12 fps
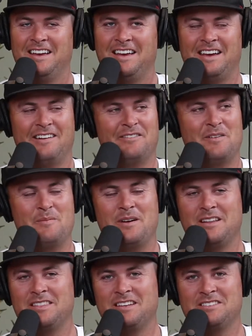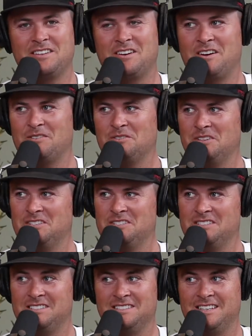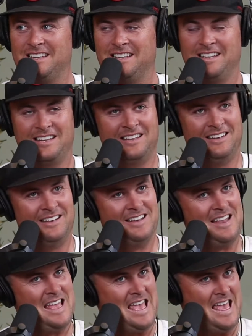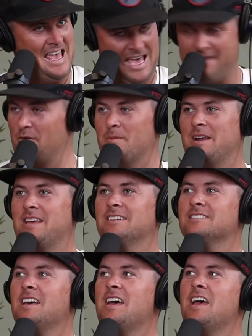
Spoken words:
Everybody thinks they're not religious, and then everybody is.